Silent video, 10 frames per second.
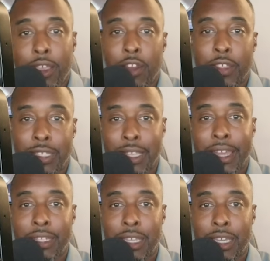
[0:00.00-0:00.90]
You know, there's a
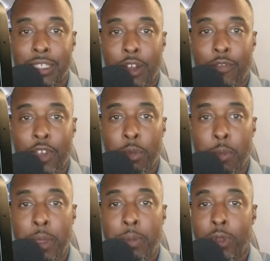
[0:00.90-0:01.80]
lot of tickets that are available.
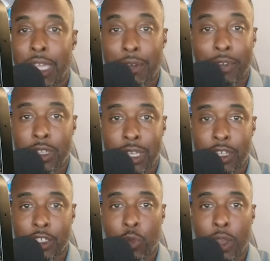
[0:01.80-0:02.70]
People are giving
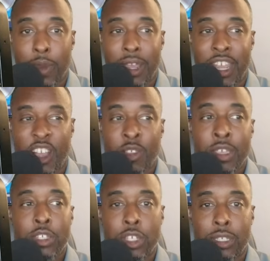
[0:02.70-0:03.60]
tickets away right now
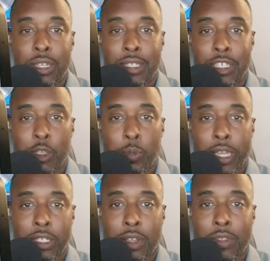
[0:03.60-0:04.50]
just in
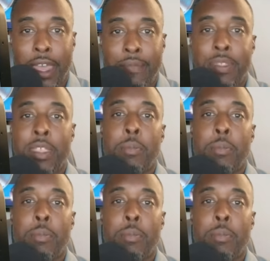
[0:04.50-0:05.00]
anticipation of that.